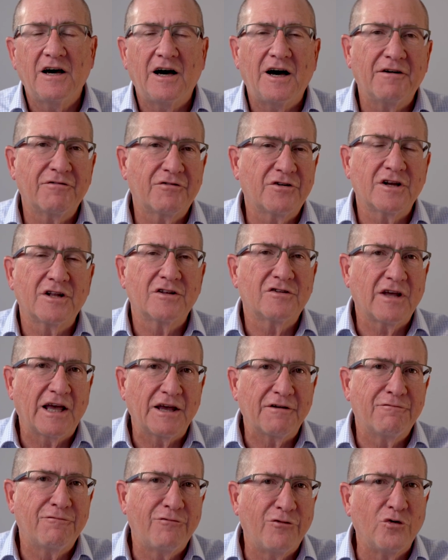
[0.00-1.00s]
I've got to
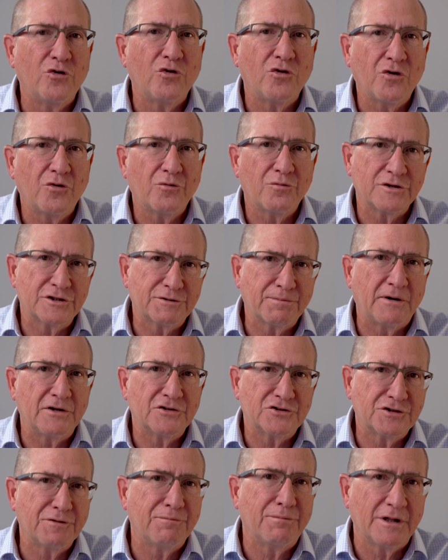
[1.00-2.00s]
take full
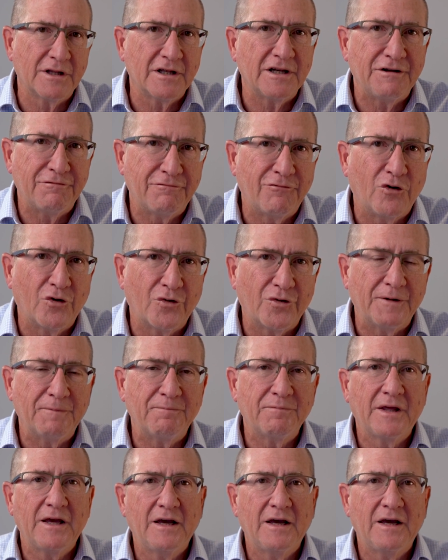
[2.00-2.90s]
responsibility for it.